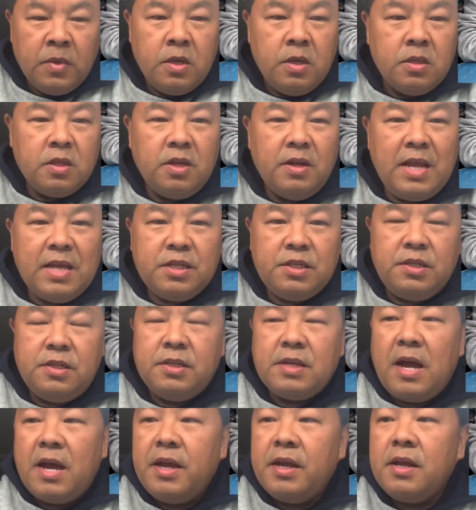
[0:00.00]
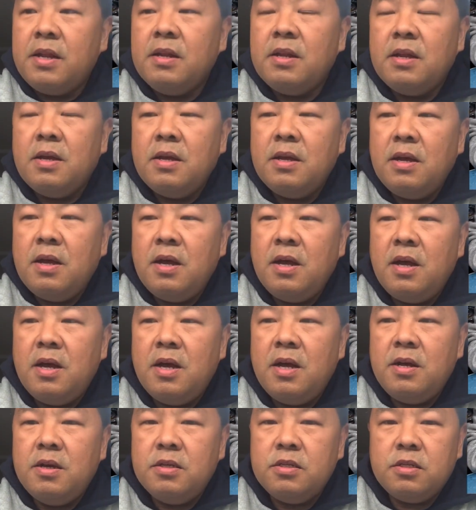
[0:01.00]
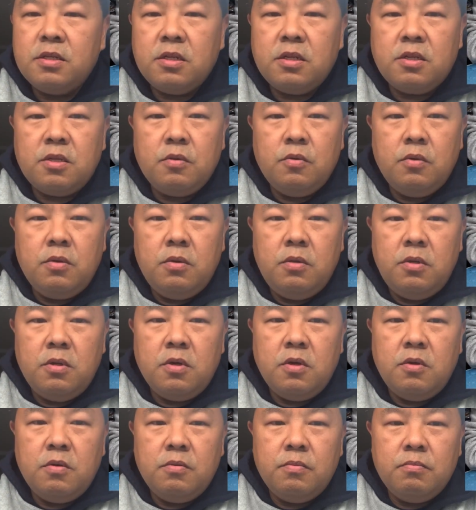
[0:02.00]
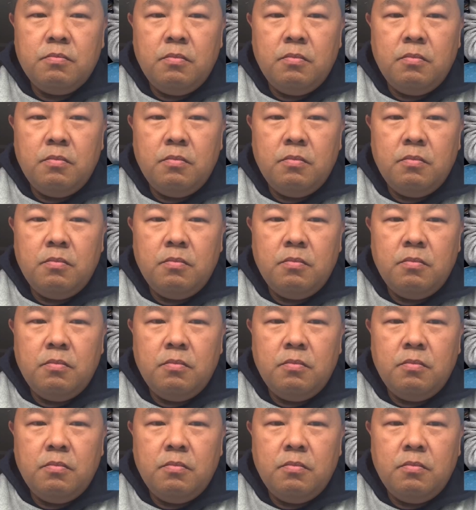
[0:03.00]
the next design. You know,